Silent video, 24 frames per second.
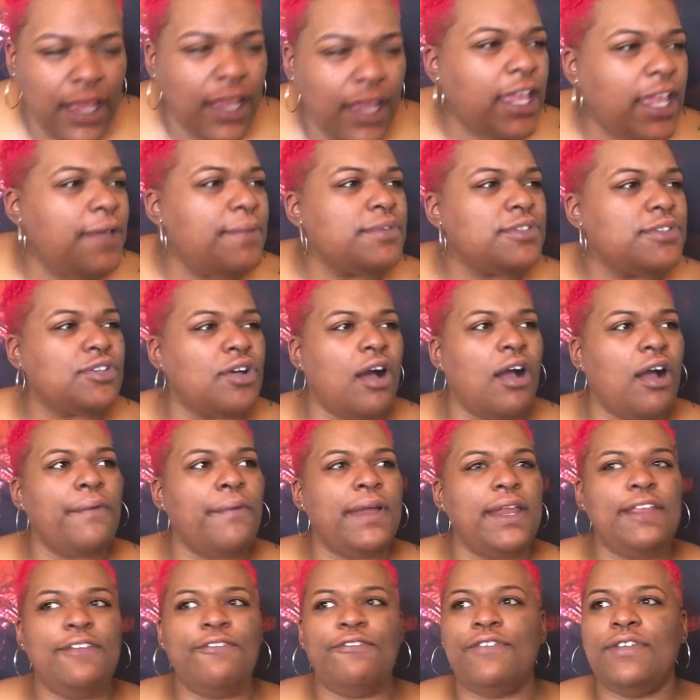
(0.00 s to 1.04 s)
He was
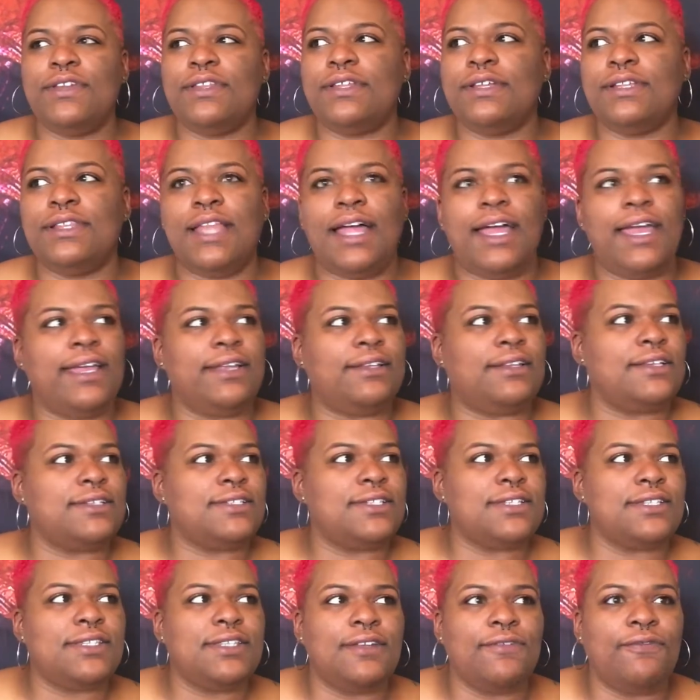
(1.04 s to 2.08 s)
already feeling like this
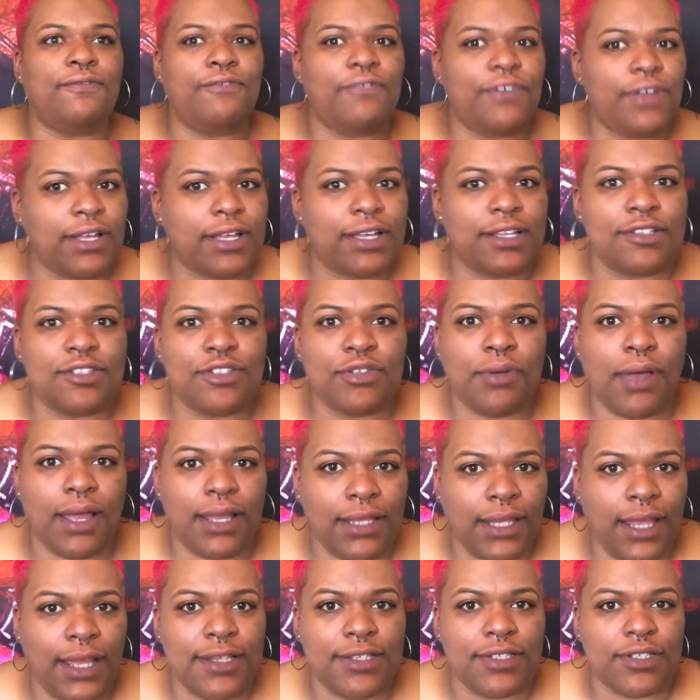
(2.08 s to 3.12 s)
is the fucking
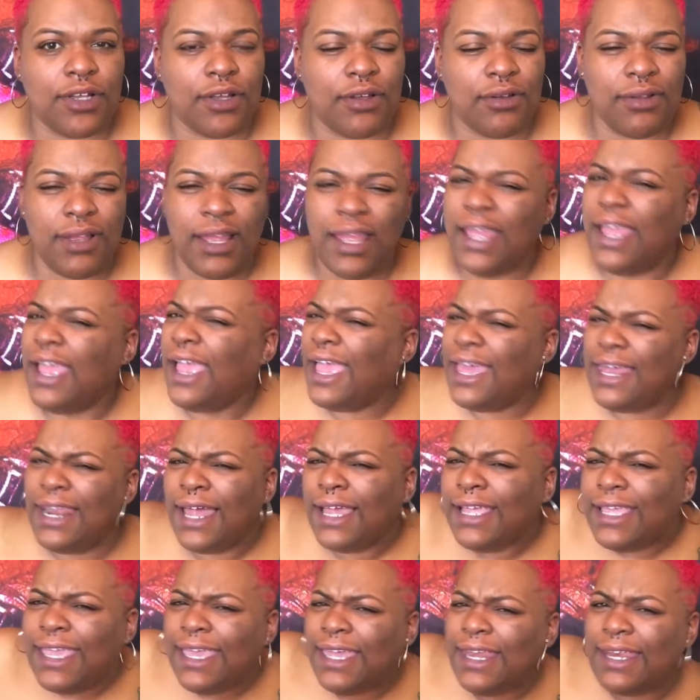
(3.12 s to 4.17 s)
Twilight Zone. And
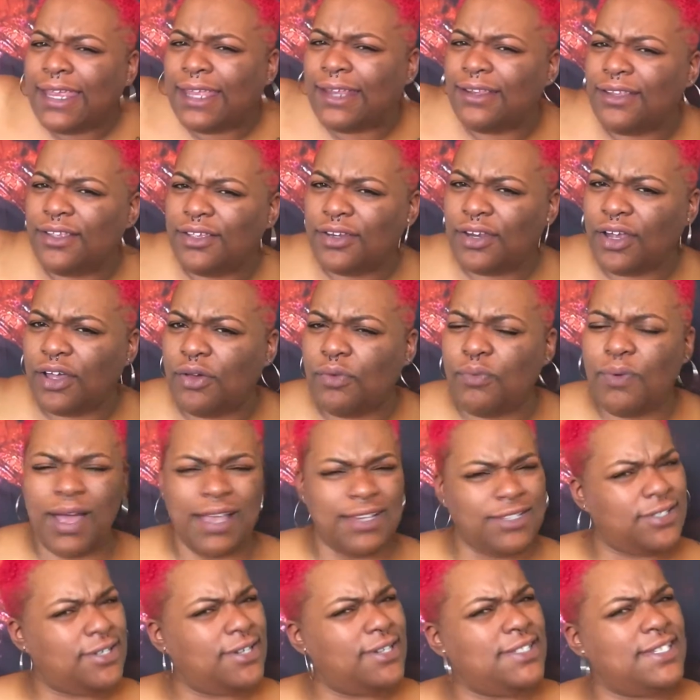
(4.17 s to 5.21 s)
I get it. Why
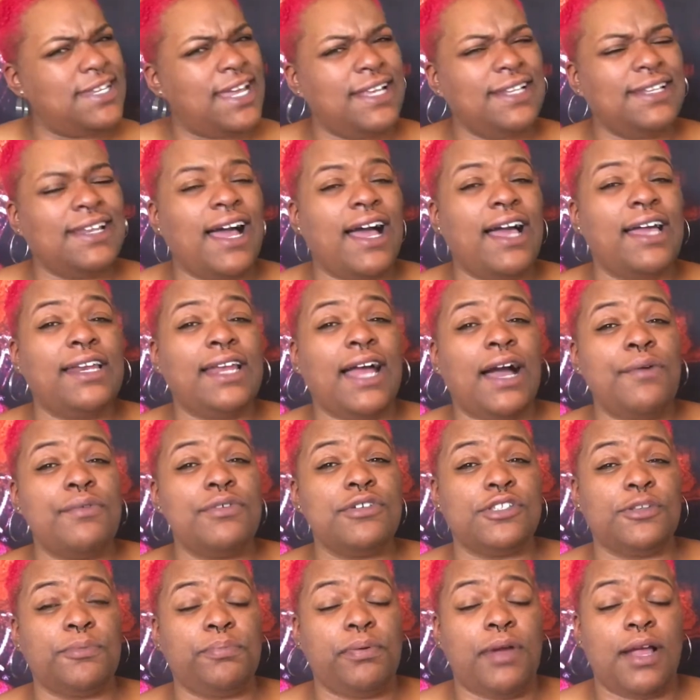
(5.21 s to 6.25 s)
should it take 9
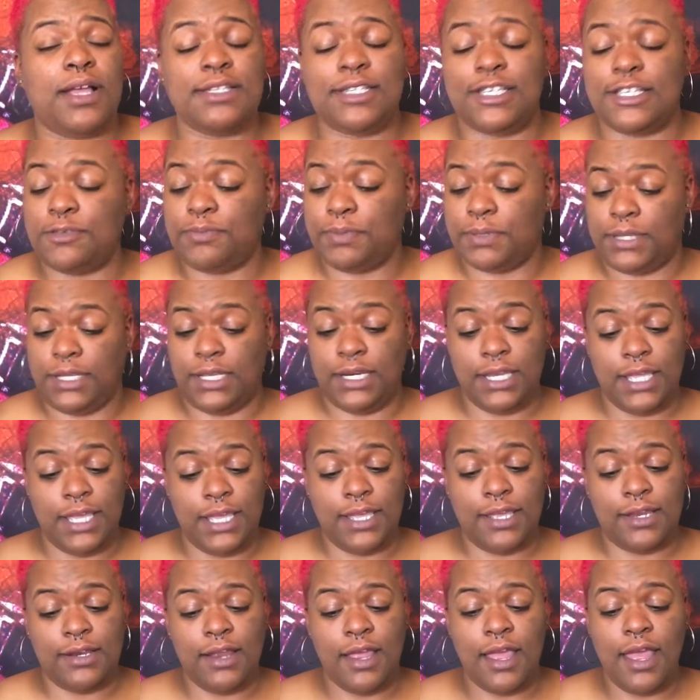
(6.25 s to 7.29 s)
hours to process? But then
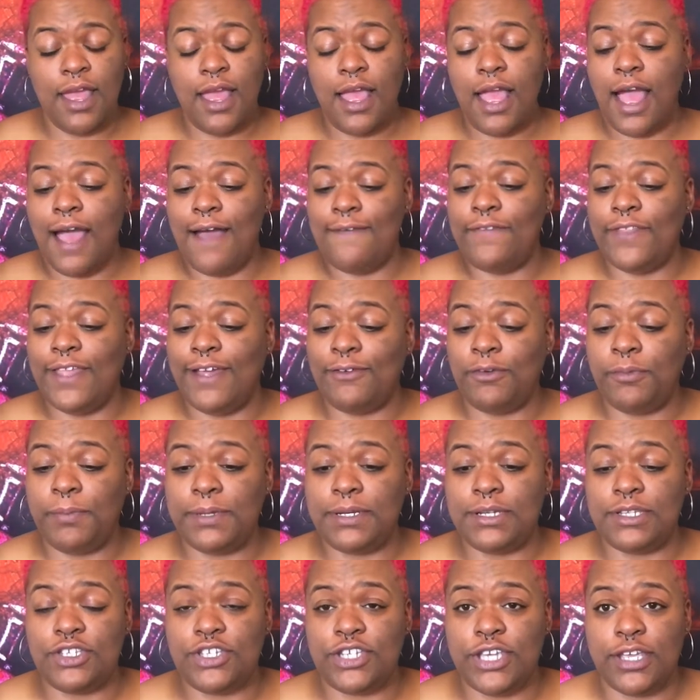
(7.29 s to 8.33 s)
again, I've never
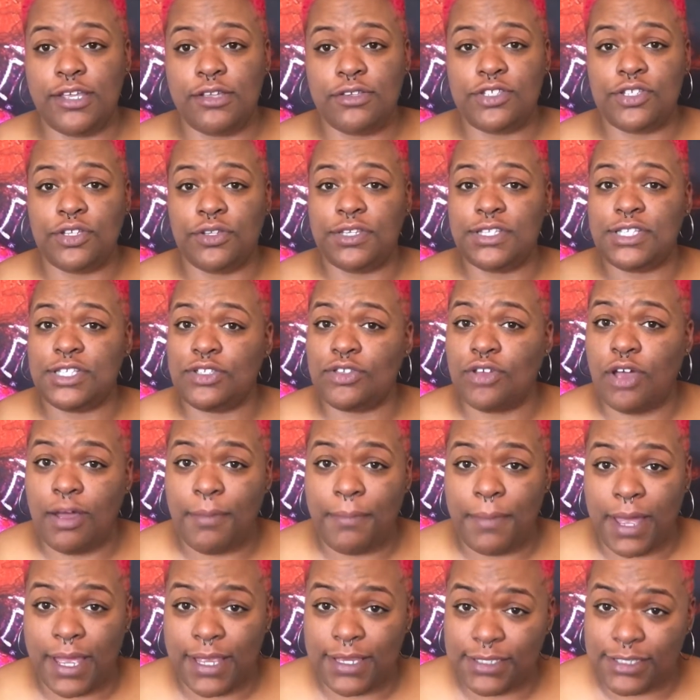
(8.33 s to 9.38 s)
been to jail, so this is all
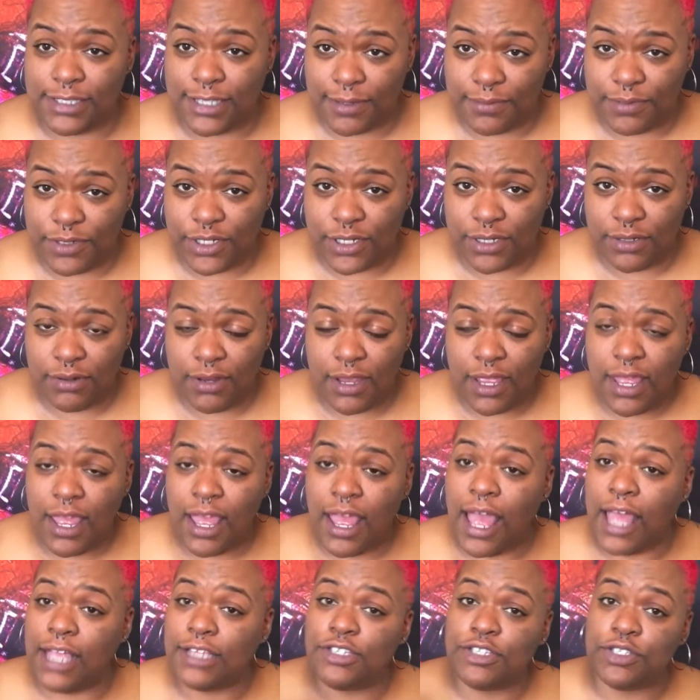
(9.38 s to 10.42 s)
my assumption.
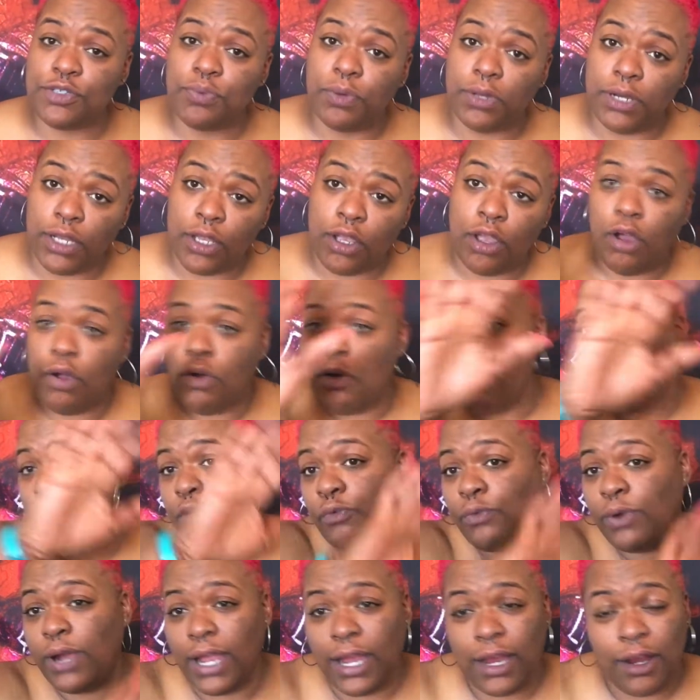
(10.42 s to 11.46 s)
I just want to go
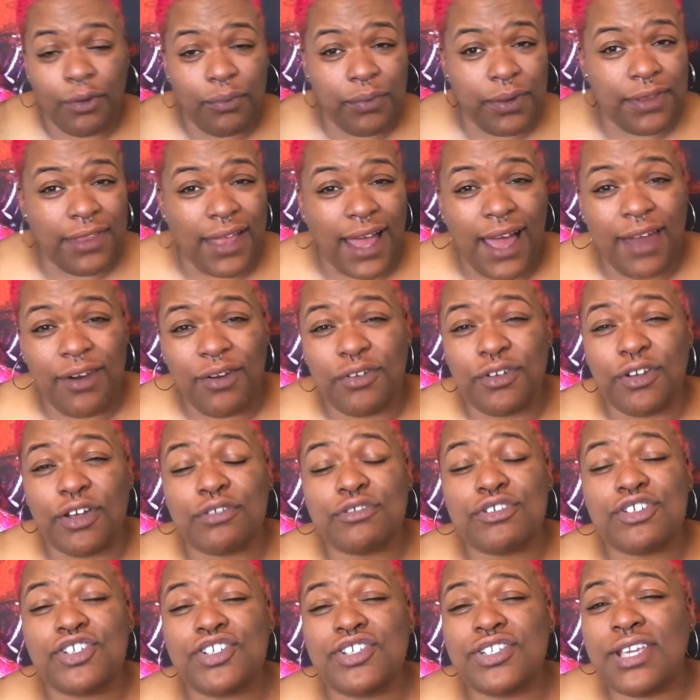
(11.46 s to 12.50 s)
on record with I don't know
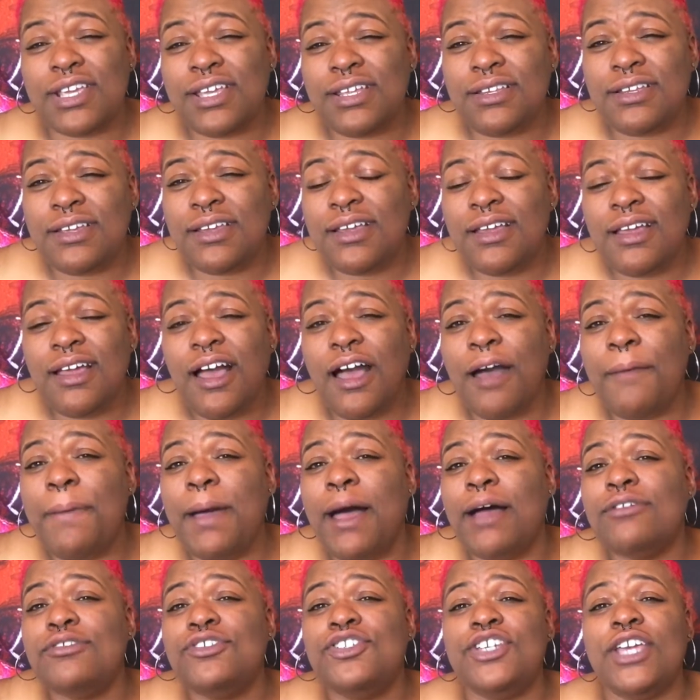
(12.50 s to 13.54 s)
shit
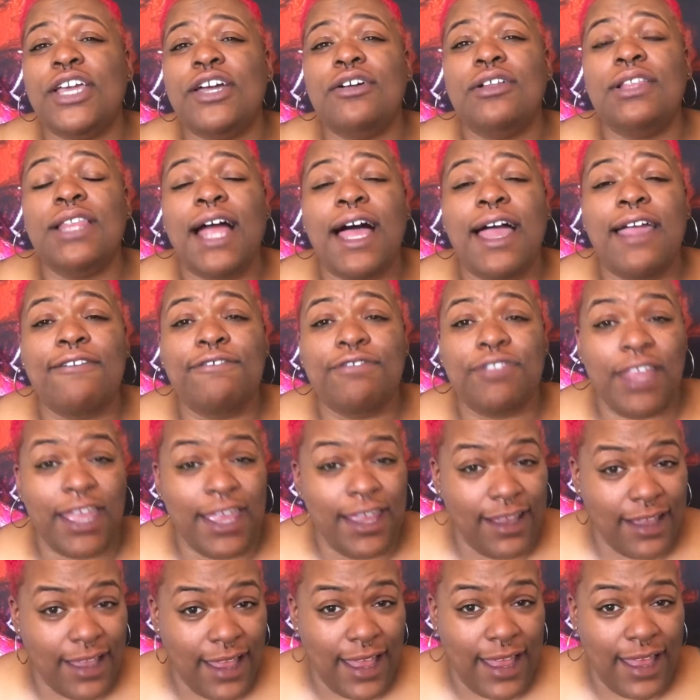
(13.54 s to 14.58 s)
about jail life,
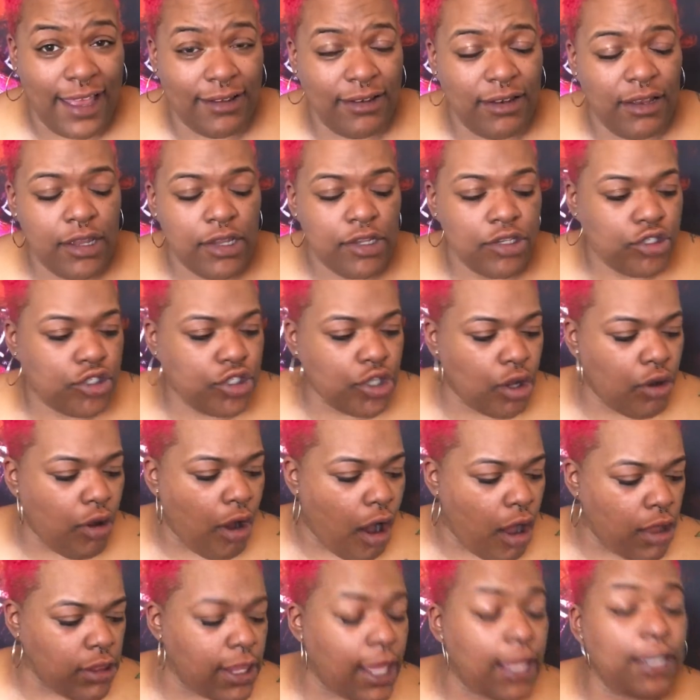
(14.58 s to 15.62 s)
thank God. So
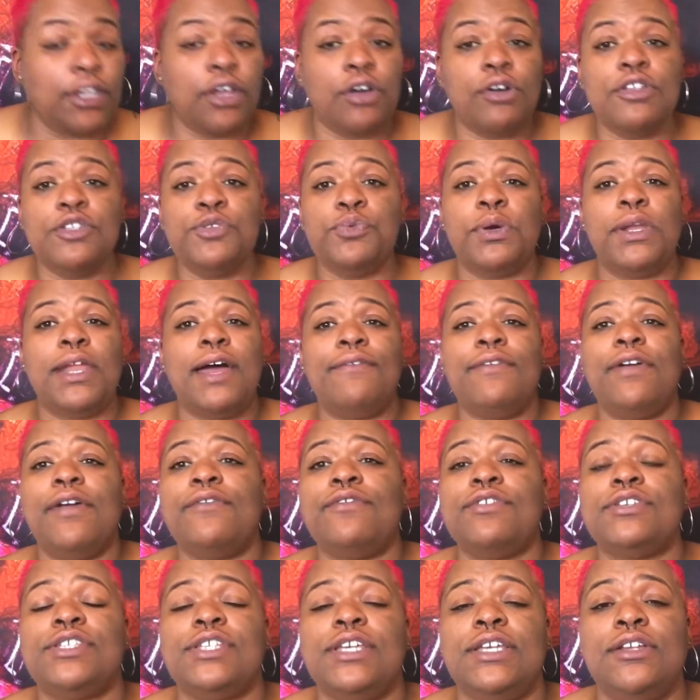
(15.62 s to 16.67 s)
all I know is what I've
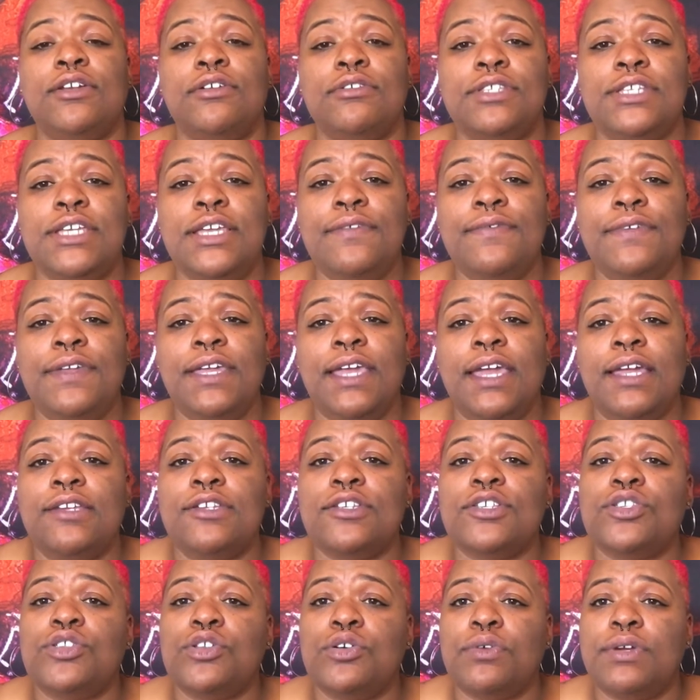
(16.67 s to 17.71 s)
ever seen on TV and the
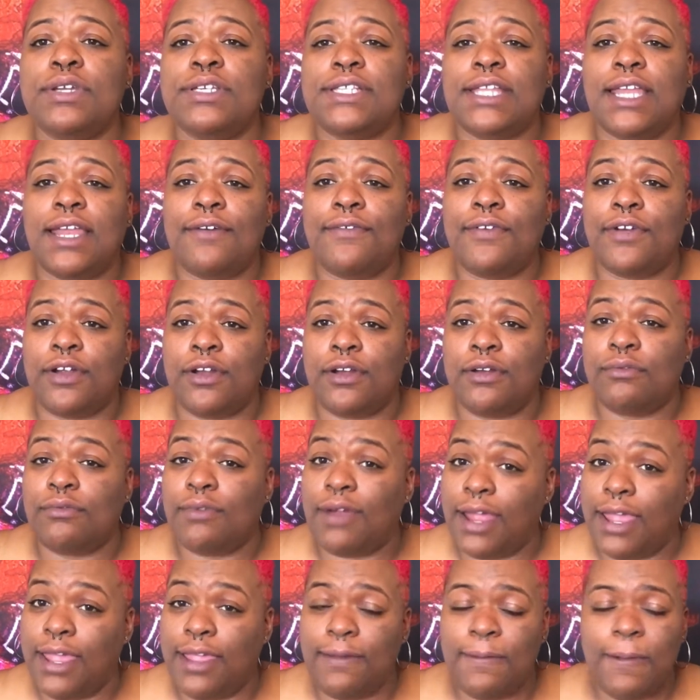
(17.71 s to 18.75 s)
stories that I've heard,
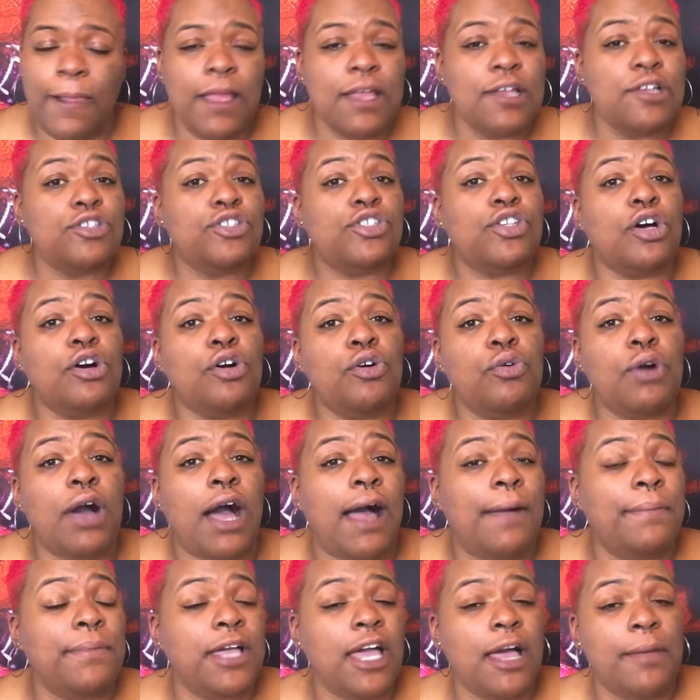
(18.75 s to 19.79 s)
right? So
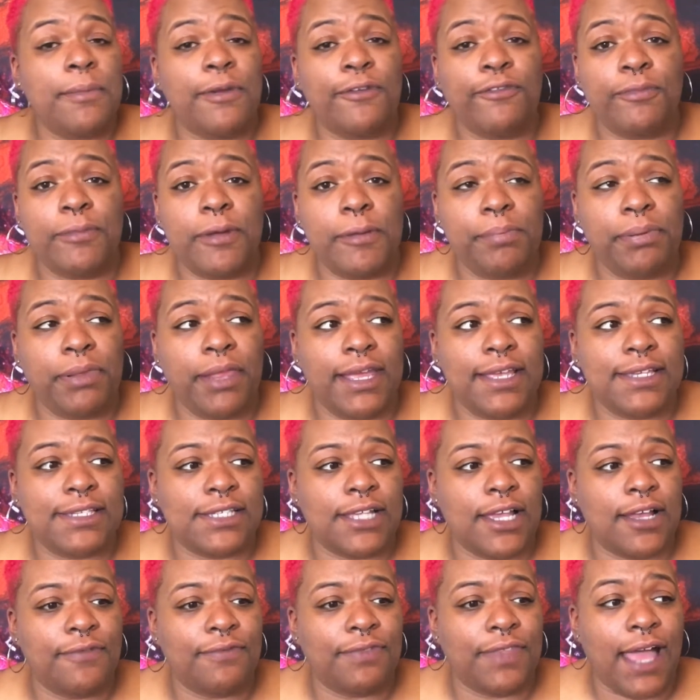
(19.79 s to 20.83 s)
I'm coming from a place
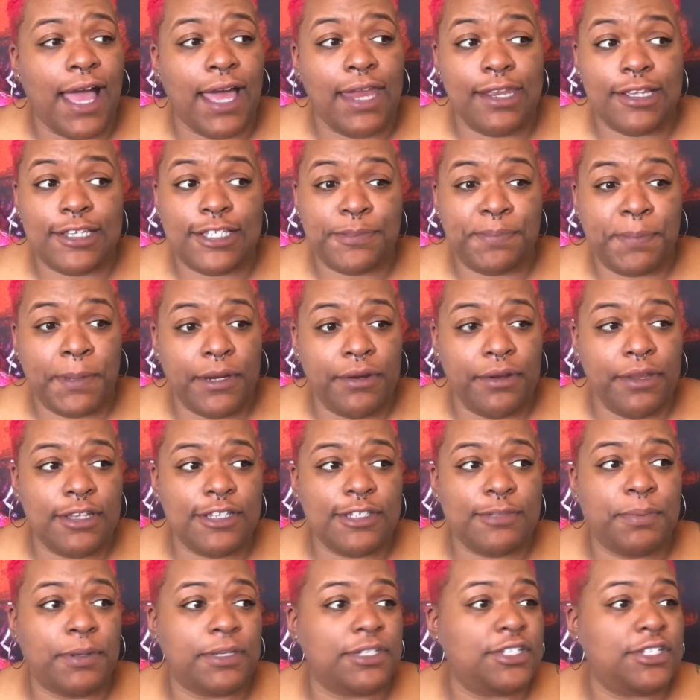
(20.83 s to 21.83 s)
of not experience, but